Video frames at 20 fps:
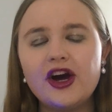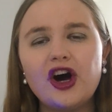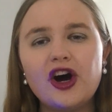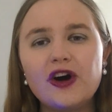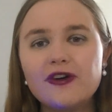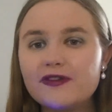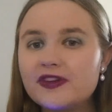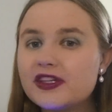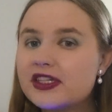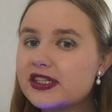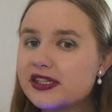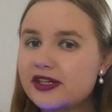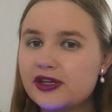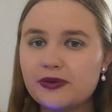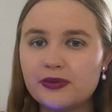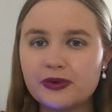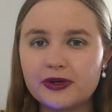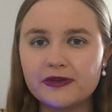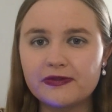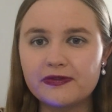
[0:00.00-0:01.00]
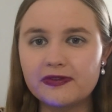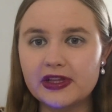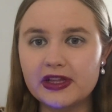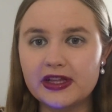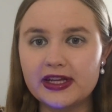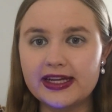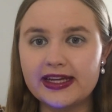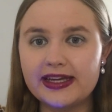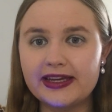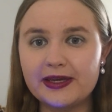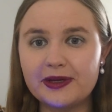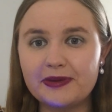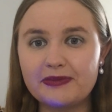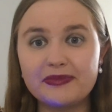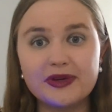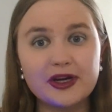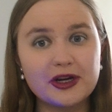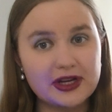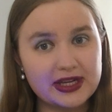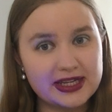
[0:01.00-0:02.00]
obviously you wouldn't feel like
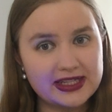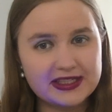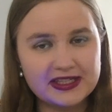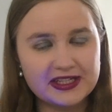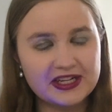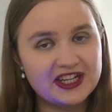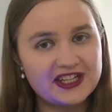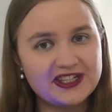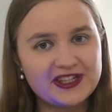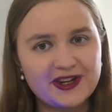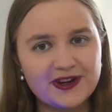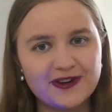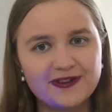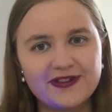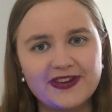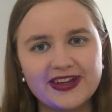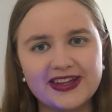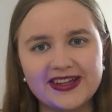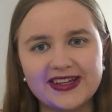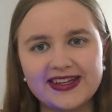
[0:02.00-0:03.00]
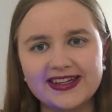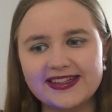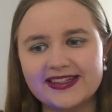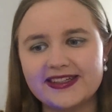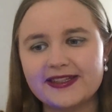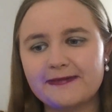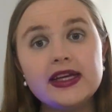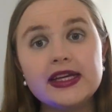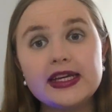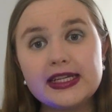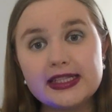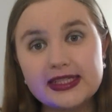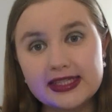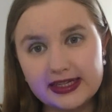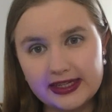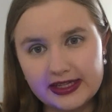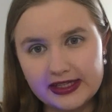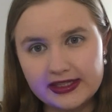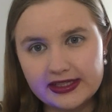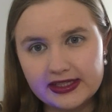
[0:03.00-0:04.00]
he considers your feelings. It's
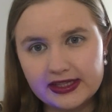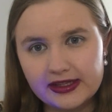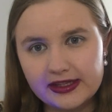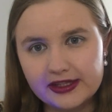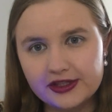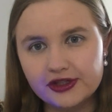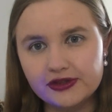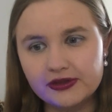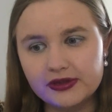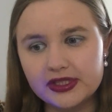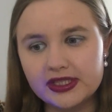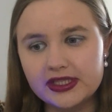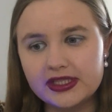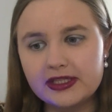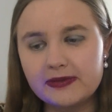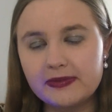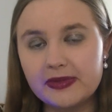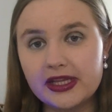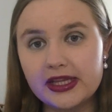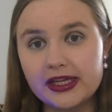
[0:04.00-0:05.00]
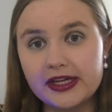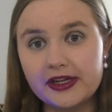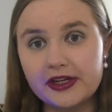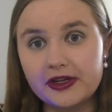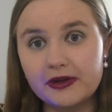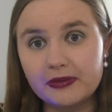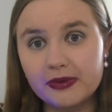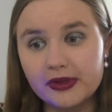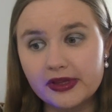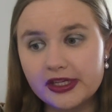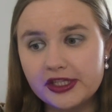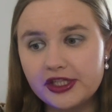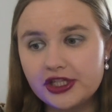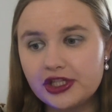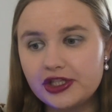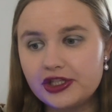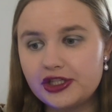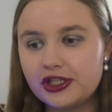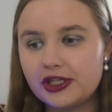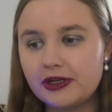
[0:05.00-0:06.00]
an intellectually stimulating
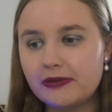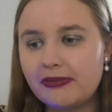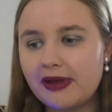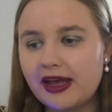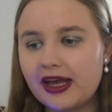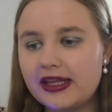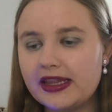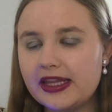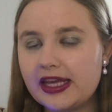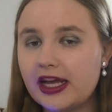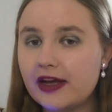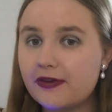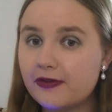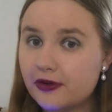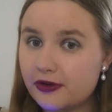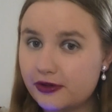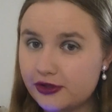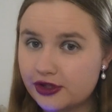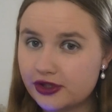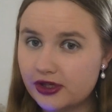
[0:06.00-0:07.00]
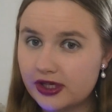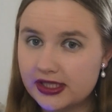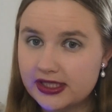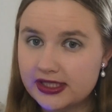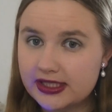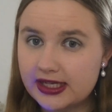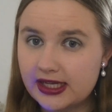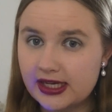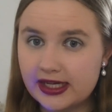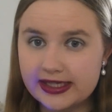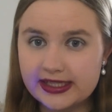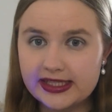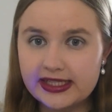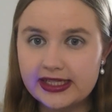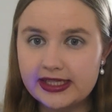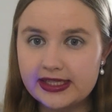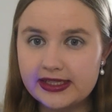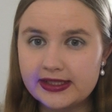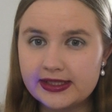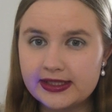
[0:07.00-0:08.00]
relationship and they have contrasting
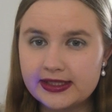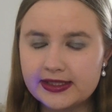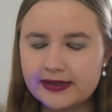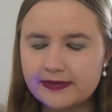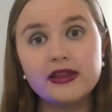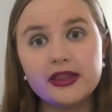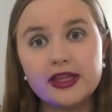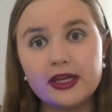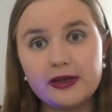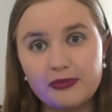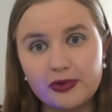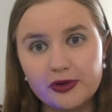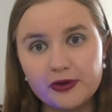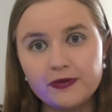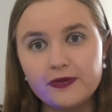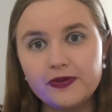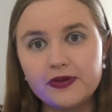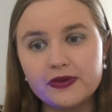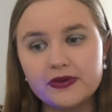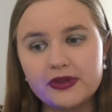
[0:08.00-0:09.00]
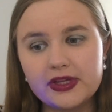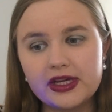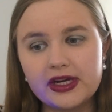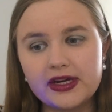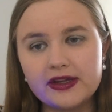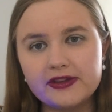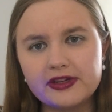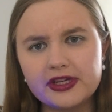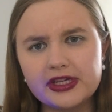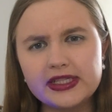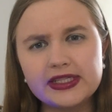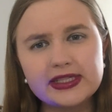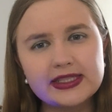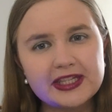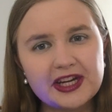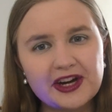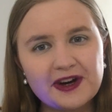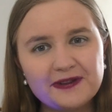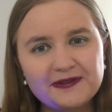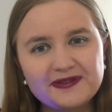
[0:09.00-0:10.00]
ideas. They both feel the other is
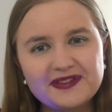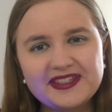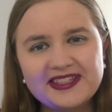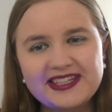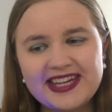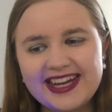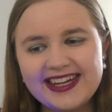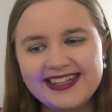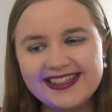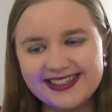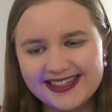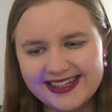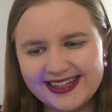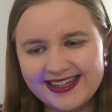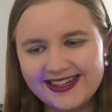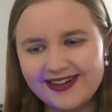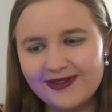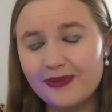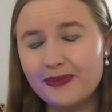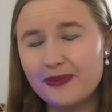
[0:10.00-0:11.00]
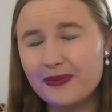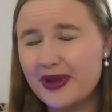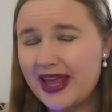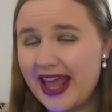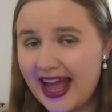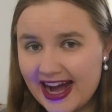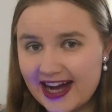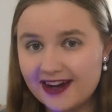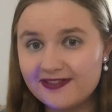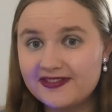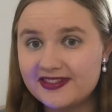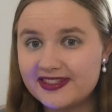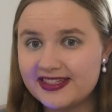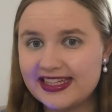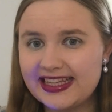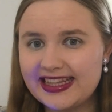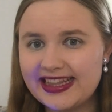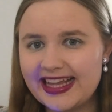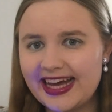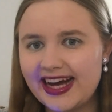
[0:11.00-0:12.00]
self-centered. We have
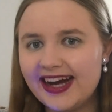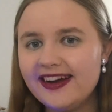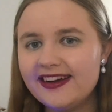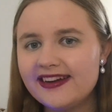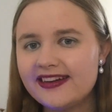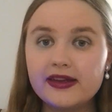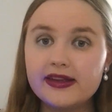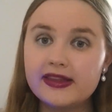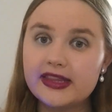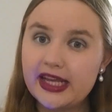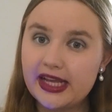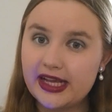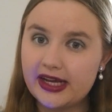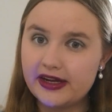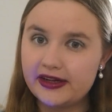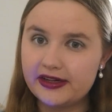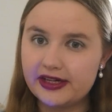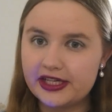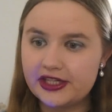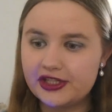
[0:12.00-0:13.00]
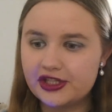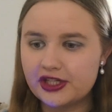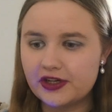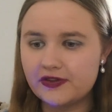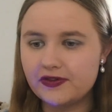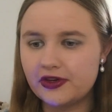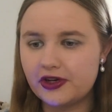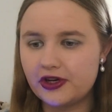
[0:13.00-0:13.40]
seen that. They cut each other